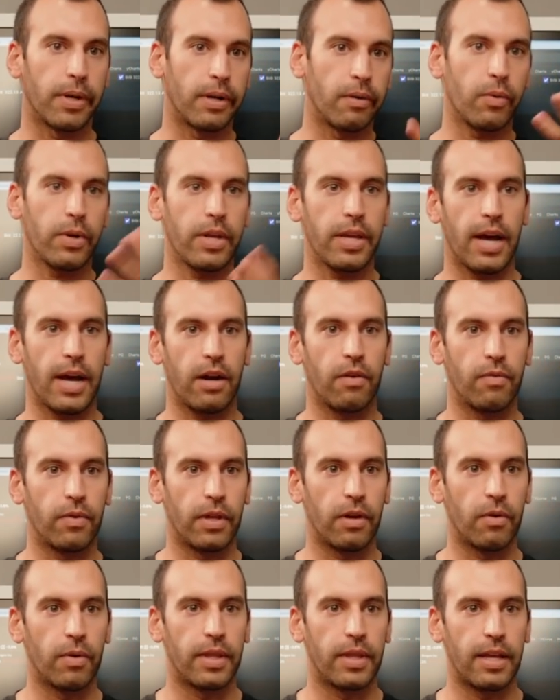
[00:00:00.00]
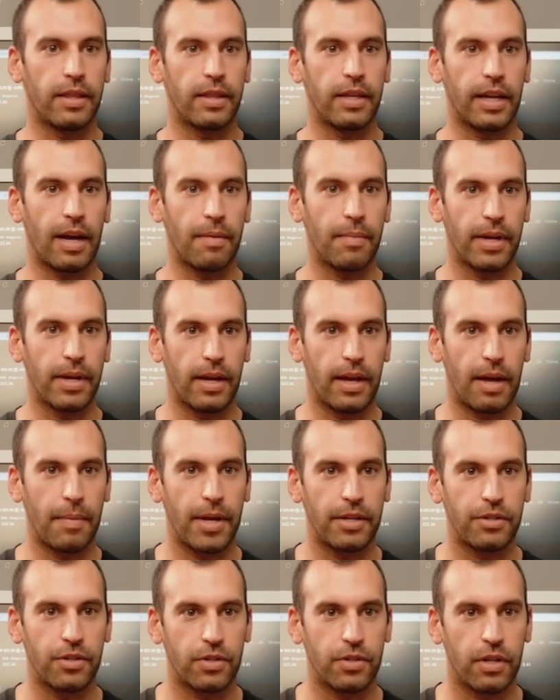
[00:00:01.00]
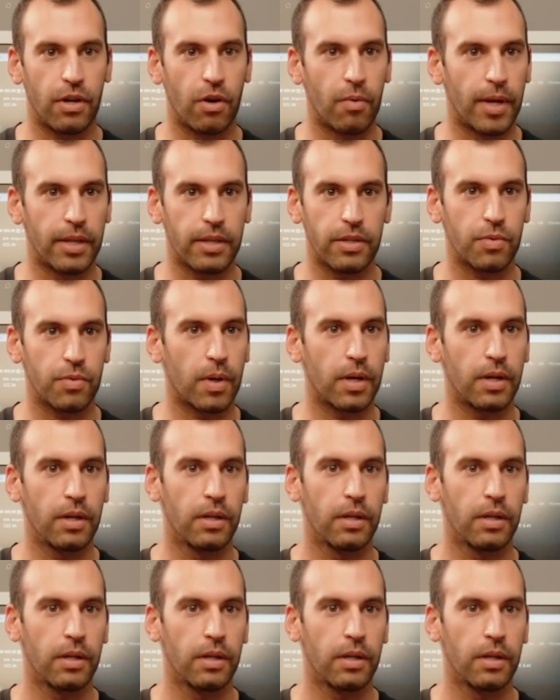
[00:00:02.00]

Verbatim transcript: But what do you got over there with that thing? I'm anxious to know about this one.